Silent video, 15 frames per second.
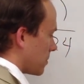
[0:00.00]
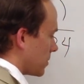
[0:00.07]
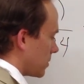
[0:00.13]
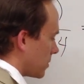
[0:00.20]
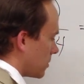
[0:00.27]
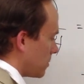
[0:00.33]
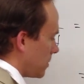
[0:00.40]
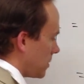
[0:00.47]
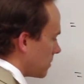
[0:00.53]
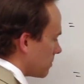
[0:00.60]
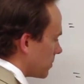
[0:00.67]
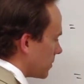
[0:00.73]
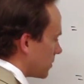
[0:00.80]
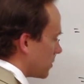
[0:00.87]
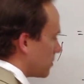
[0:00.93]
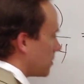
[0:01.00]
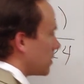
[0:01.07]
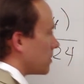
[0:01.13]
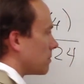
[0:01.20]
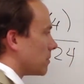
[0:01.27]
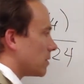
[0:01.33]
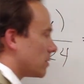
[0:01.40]
boom, boom,
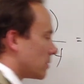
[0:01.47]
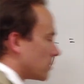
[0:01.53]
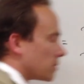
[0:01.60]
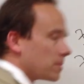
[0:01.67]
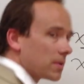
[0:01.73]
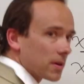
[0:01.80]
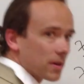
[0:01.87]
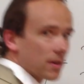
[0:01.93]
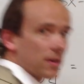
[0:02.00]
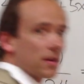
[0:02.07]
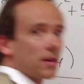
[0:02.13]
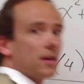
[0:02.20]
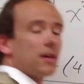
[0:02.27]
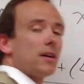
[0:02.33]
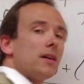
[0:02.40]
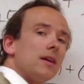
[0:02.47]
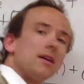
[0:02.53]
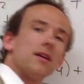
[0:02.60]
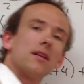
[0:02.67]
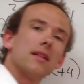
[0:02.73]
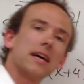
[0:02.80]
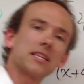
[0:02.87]
boom.
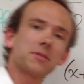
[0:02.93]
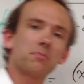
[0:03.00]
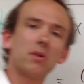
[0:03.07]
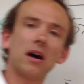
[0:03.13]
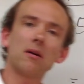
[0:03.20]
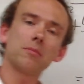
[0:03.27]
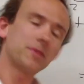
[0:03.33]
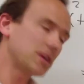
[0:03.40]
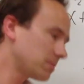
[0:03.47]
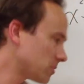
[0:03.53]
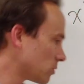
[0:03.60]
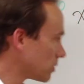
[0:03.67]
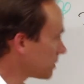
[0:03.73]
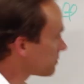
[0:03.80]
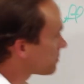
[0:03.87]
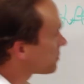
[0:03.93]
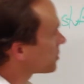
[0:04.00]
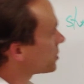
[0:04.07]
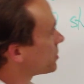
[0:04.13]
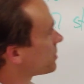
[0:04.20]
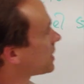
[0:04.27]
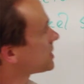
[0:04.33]
That's problem number one
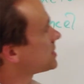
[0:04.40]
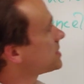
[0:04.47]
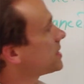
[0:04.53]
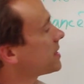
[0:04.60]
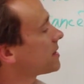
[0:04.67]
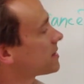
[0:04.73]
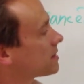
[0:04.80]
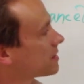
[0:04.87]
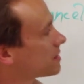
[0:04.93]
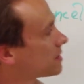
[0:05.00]
for you right there,